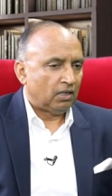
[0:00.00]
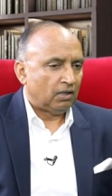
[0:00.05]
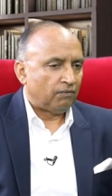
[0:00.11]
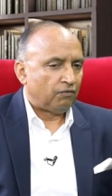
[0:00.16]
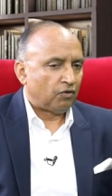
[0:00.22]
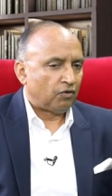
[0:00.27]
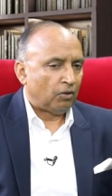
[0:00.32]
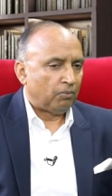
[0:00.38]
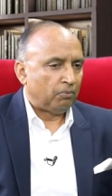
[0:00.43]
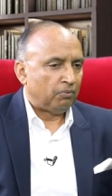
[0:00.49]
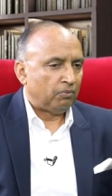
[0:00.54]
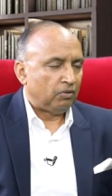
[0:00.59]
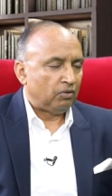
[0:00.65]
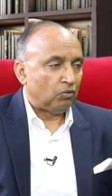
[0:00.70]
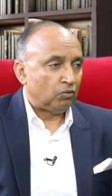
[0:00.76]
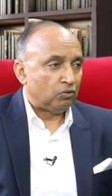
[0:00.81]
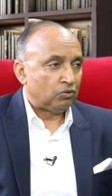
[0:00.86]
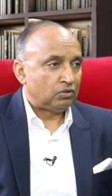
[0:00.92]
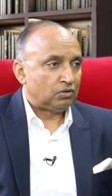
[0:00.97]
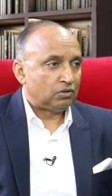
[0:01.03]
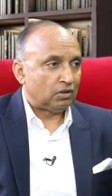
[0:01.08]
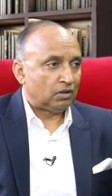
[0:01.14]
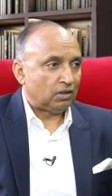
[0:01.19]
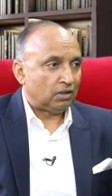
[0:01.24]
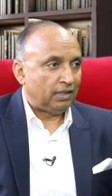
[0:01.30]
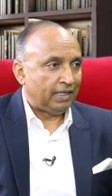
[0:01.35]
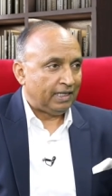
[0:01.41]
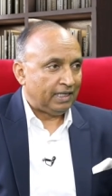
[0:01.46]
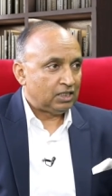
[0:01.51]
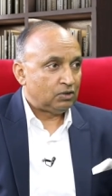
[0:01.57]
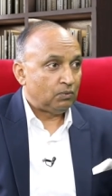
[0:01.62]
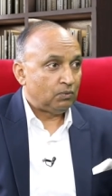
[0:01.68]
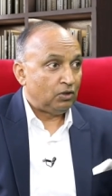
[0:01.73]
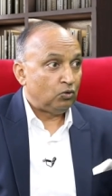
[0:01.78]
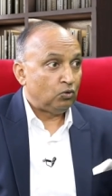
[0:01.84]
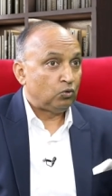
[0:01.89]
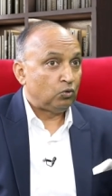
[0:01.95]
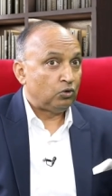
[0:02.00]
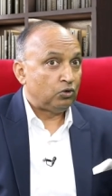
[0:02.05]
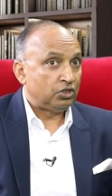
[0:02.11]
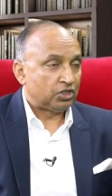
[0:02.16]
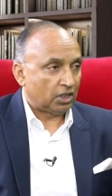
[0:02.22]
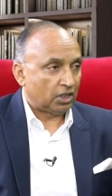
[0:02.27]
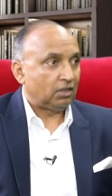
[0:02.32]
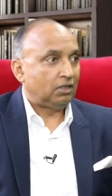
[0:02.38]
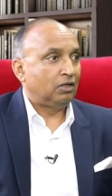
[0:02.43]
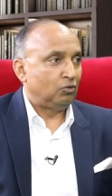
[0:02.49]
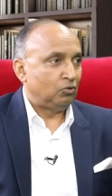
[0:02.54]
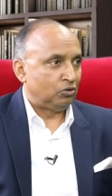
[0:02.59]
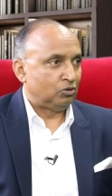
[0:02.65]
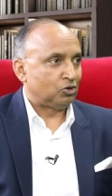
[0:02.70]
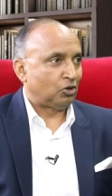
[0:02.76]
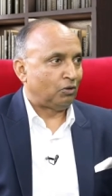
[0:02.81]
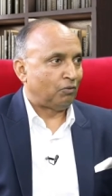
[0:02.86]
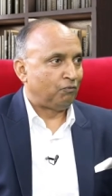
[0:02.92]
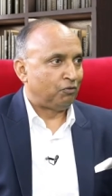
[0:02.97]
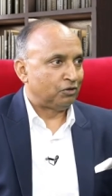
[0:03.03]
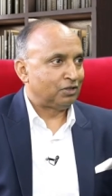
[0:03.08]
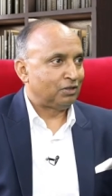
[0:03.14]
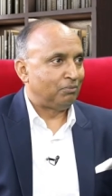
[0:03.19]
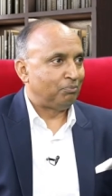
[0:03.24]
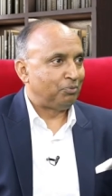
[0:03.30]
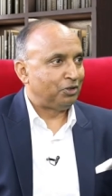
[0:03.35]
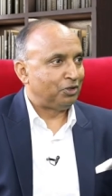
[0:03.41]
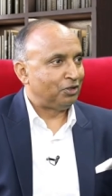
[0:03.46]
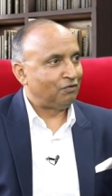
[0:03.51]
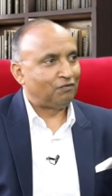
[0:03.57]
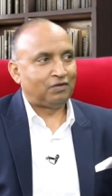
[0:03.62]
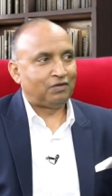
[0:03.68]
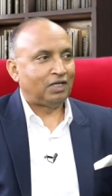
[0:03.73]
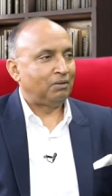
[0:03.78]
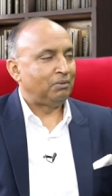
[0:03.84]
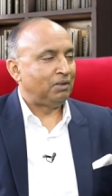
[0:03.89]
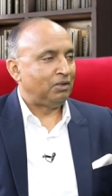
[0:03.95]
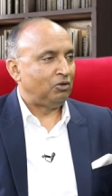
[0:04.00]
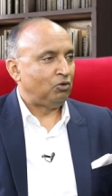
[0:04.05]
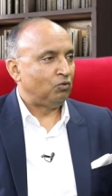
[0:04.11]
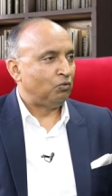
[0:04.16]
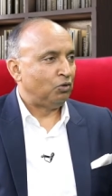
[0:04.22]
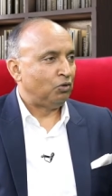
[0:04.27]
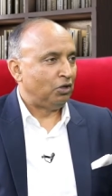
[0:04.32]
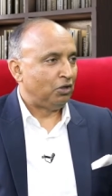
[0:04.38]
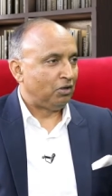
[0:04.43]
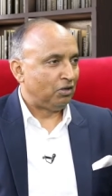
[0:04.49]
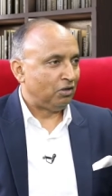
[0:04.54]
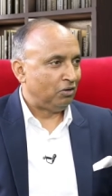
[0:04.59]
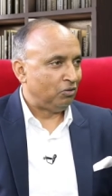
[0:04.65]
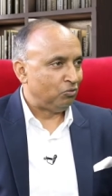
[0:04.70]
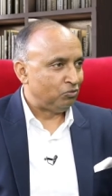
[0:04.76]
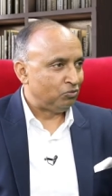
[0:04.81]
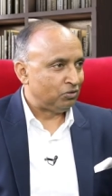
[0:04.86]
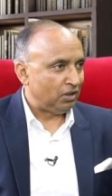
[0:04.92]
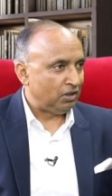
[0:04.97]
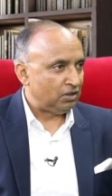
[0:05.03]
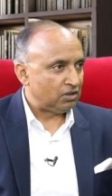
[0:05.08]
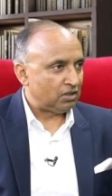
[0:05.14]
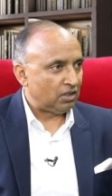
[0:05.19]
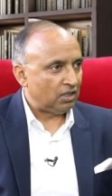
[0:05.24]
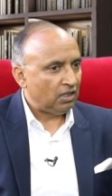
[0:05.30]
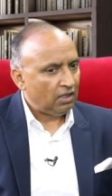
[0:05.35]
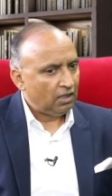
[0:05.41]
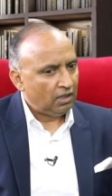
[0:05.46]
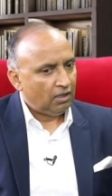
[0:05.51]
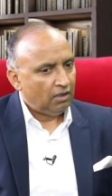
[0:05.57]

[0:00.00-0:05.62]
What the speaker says: from those days when you could shut down shop for some period of time and you won't lose any sale.